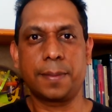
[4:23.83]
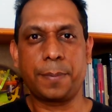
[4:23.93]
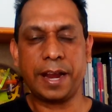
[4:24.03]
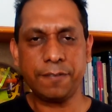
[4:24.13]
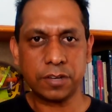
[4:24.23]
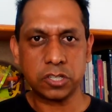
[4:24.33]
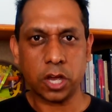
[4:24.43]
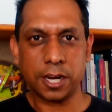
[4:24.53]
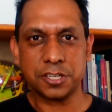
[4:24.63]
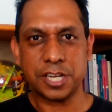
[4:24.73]
brain
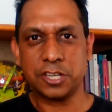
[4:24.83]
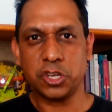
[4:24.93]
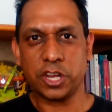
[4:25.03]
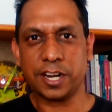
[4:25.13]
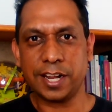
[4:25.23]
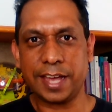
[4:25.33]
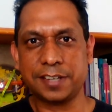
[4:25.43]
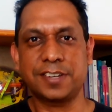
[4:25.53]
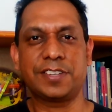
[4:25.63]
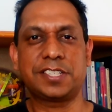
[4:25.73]
physiology and neural
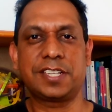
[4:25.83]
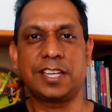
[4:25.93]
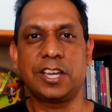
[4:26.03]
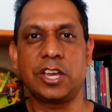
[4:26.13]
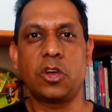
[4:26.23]
activity